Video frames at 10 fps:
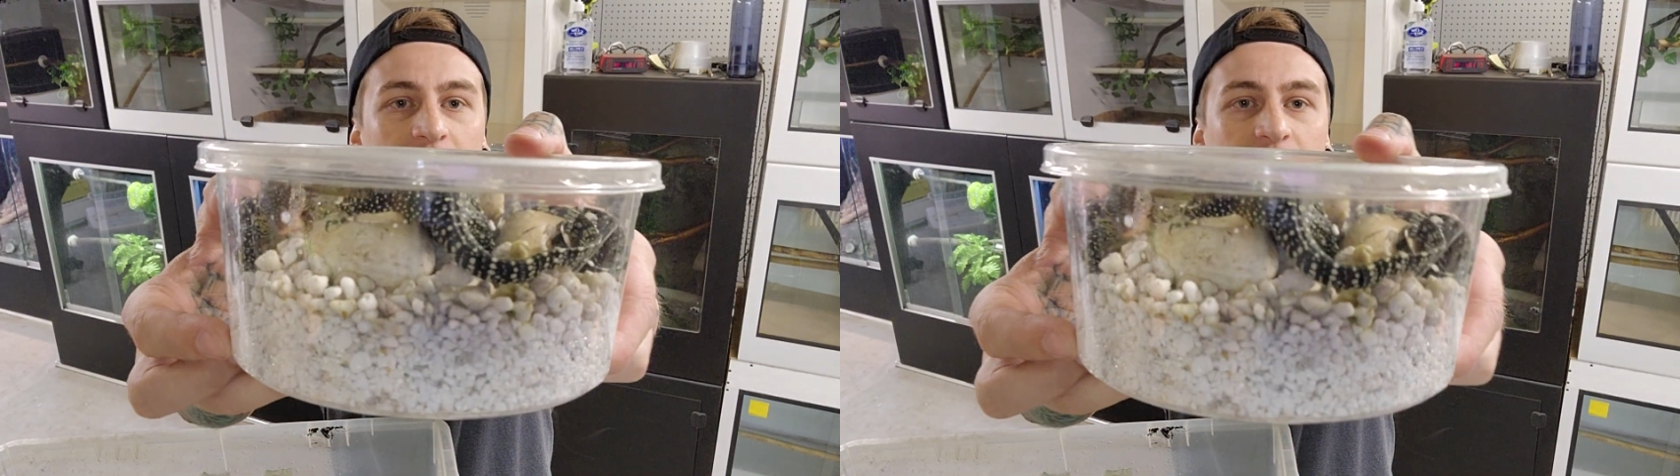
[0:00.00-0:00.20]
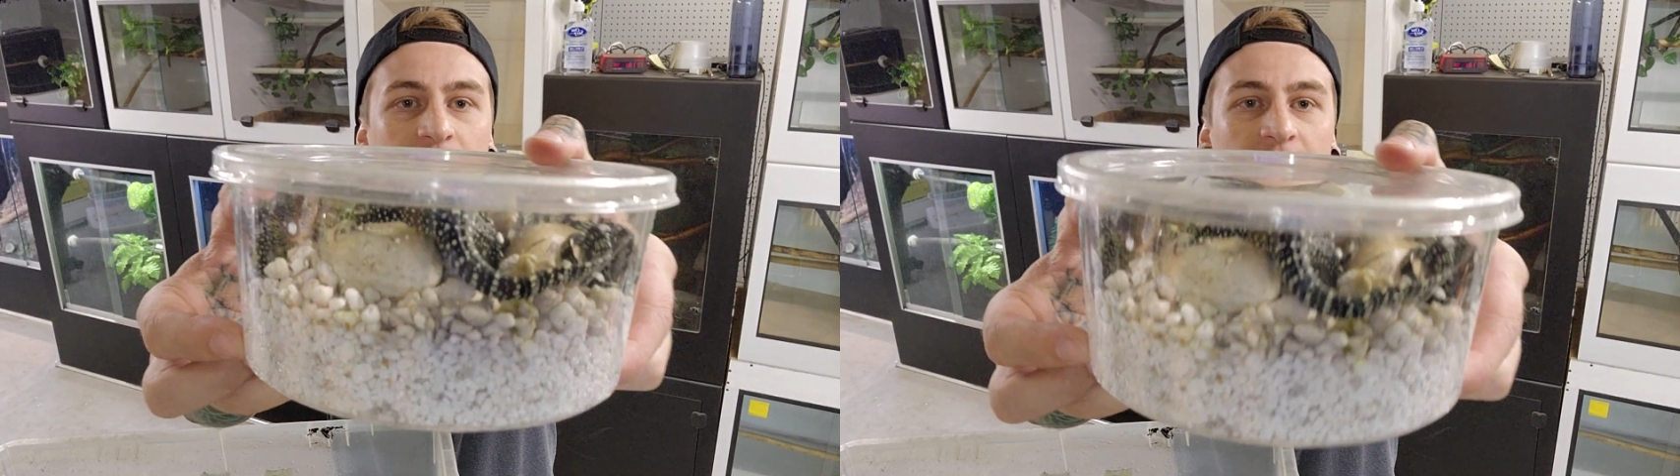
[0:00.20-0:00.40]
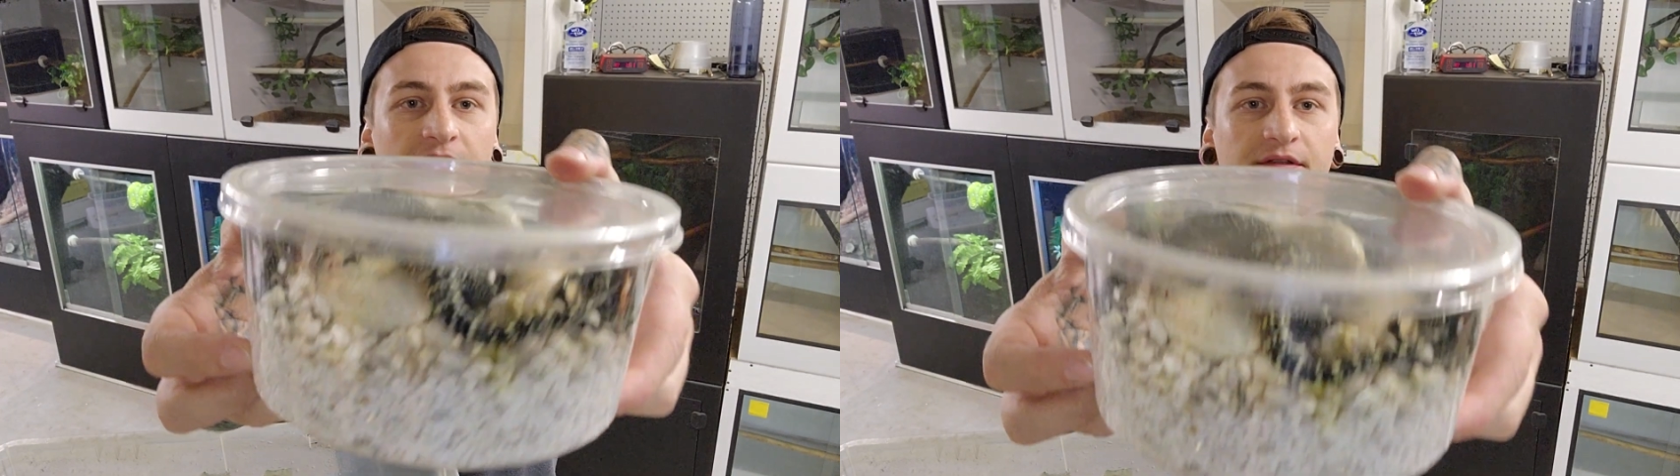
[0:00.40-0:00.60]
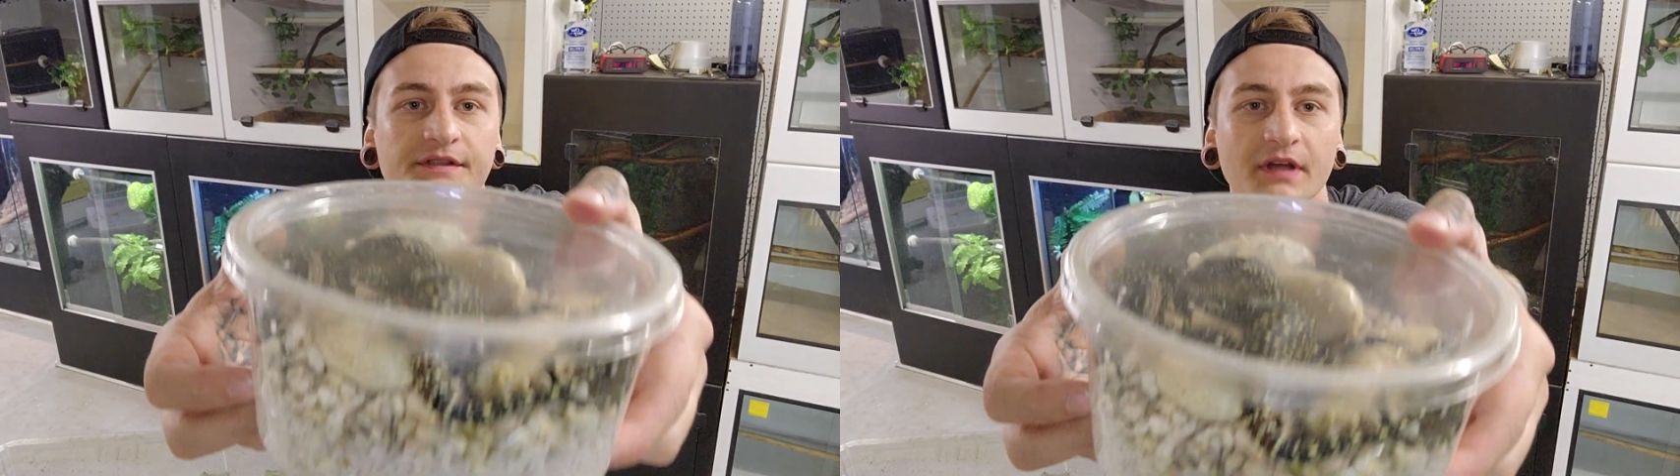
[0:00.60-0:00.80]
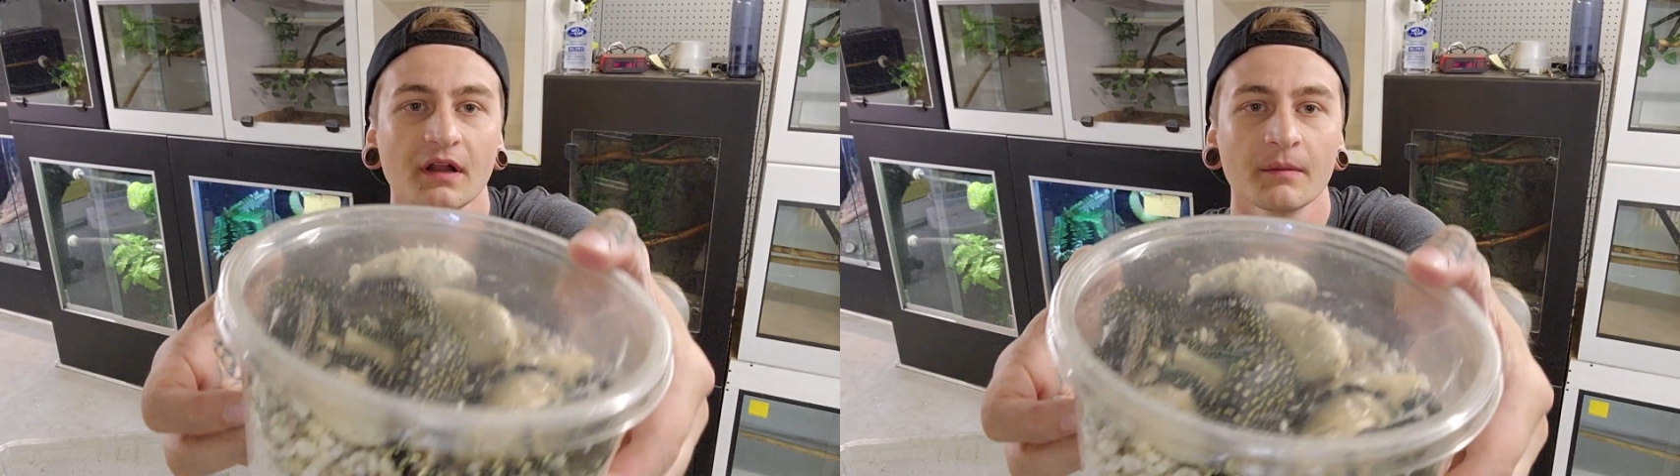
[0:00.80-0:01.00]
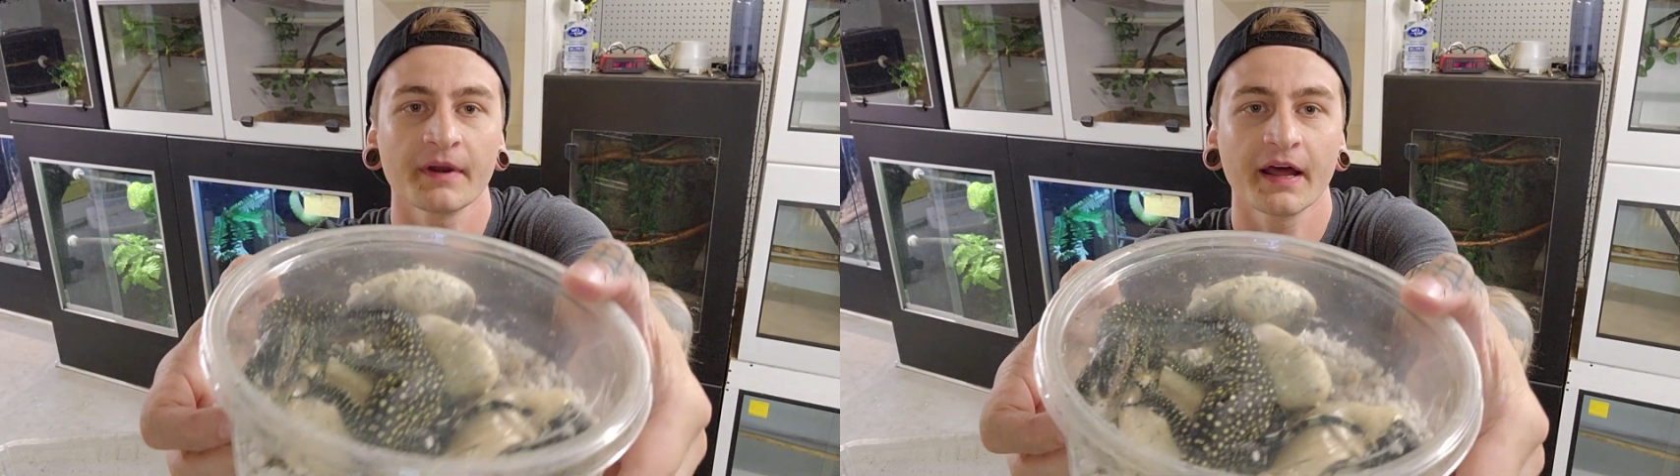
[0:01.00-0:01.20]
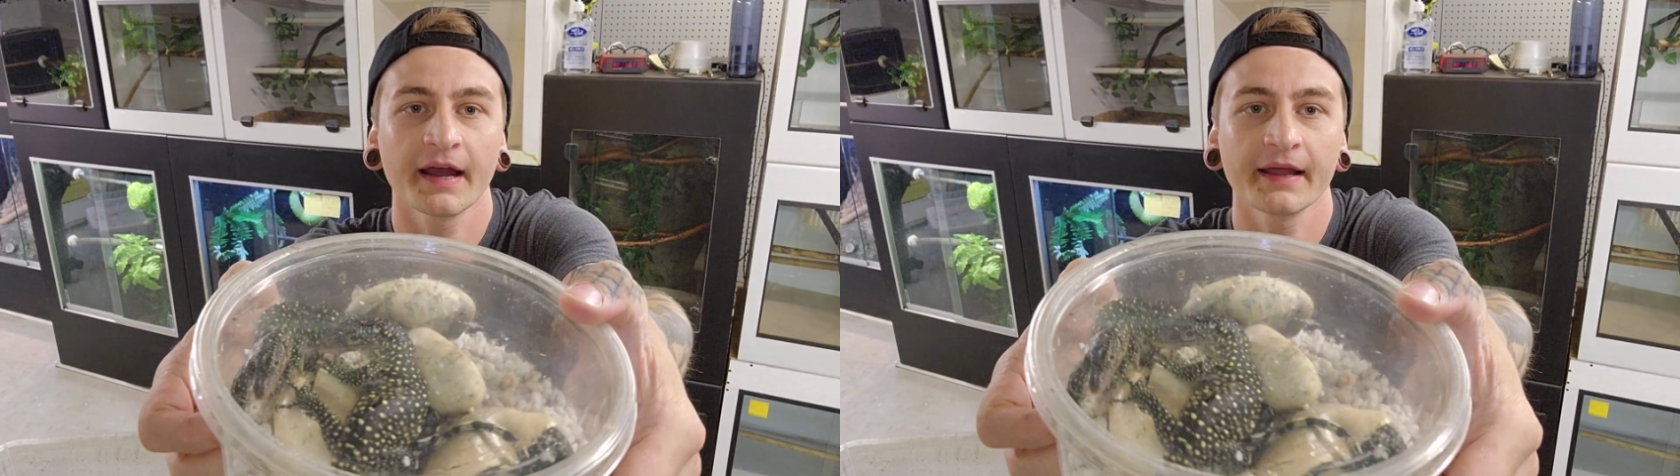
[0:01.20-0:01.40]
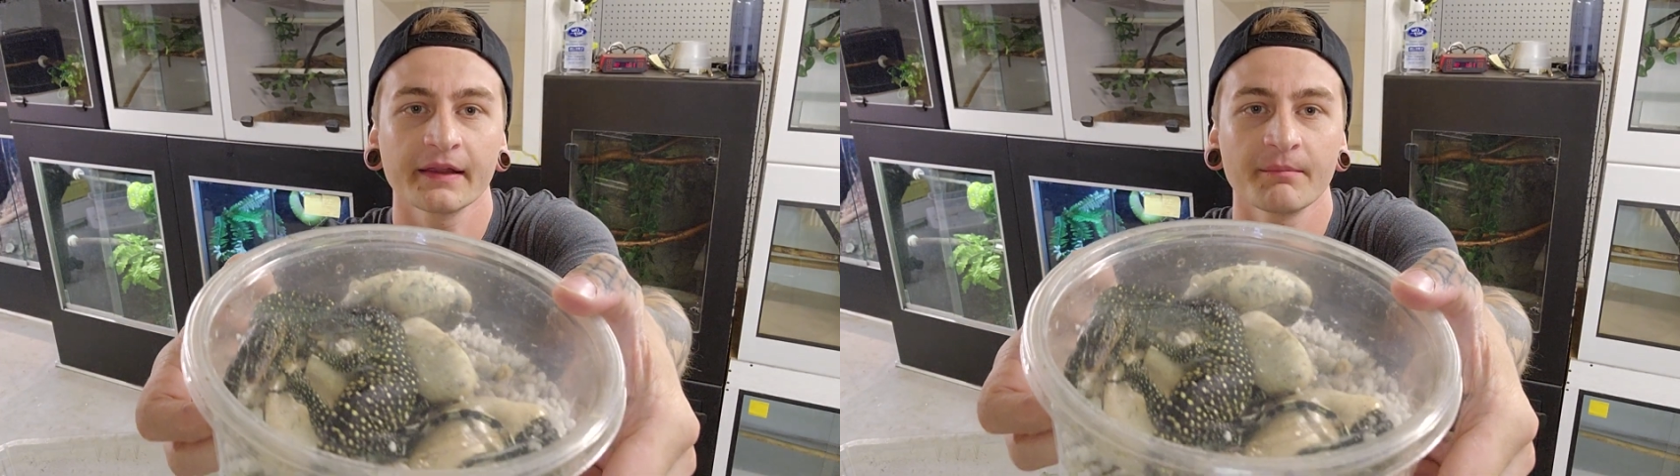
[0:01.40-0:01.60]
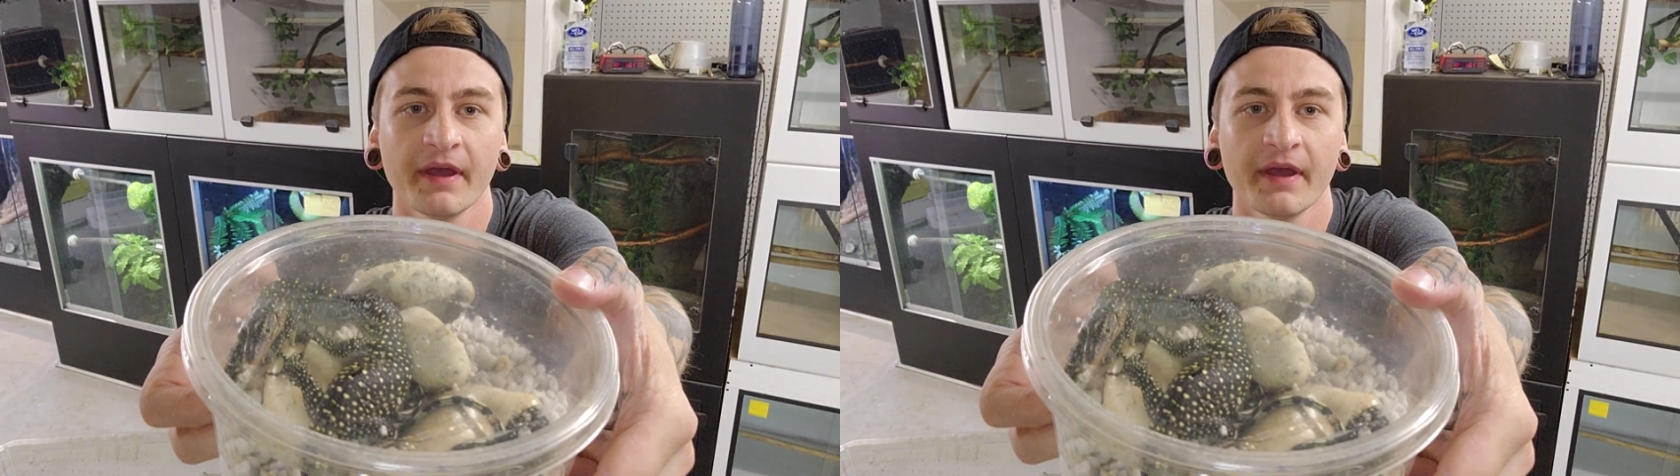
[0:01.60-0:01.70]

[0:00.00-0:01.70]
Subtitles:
some little Solomon Island